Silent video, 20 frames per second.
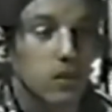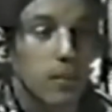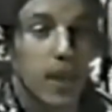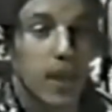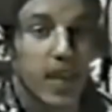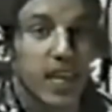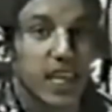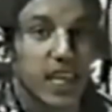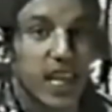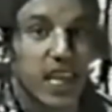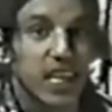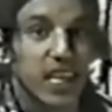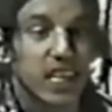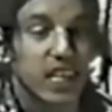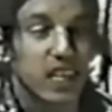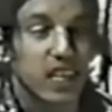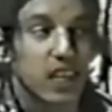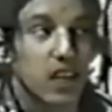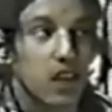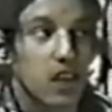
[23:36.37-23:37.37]
make it
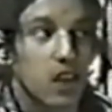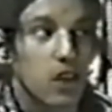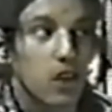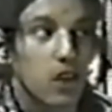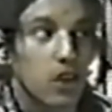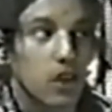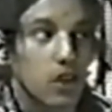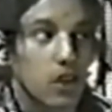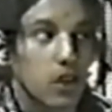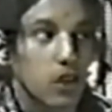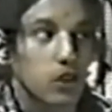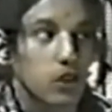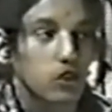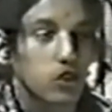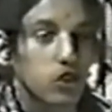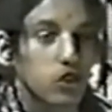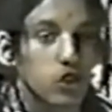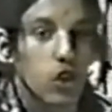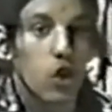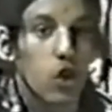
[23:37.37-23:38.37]
in
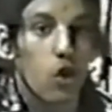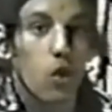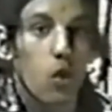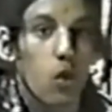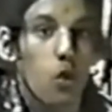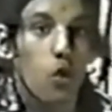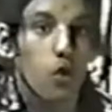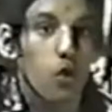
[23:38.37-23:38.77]
no